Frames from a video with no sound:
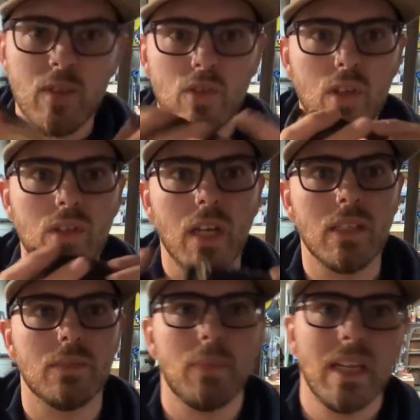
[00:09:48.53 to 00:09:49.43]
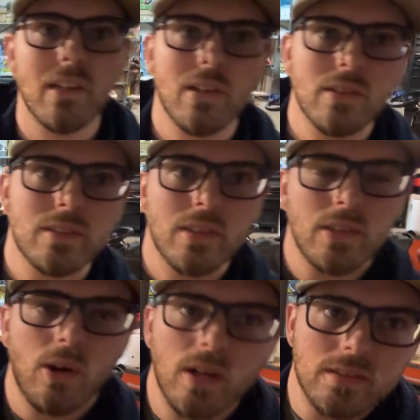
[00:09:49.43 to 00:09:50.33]
So you can change meters to
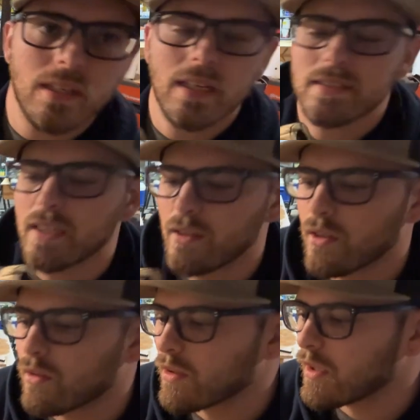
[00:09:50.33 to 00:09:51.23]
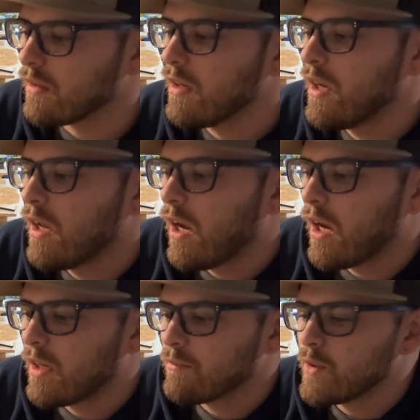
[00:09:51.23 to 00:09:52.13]
yards, like I said earlier.
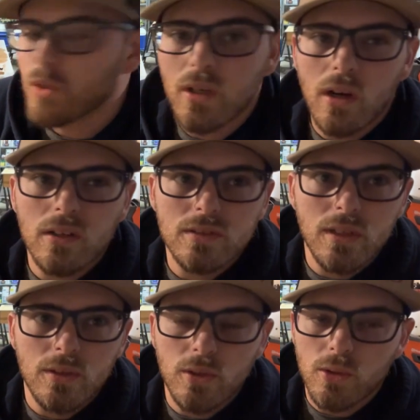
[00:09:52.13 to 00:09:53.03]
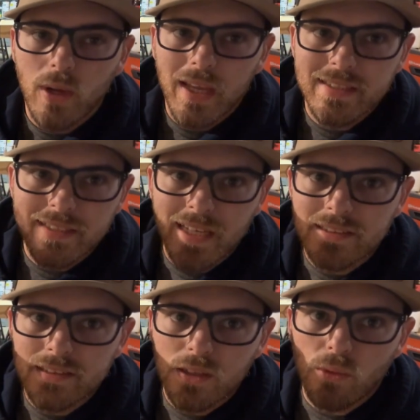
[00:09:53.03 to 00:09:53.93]
You can also do a
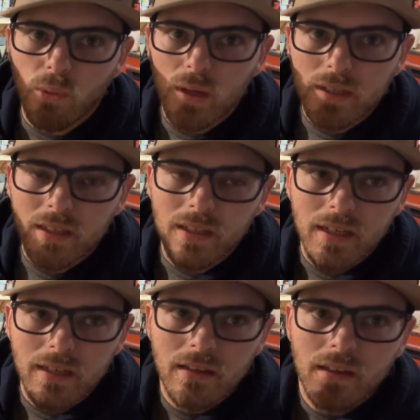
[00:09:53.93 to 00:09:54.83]
standstill one-click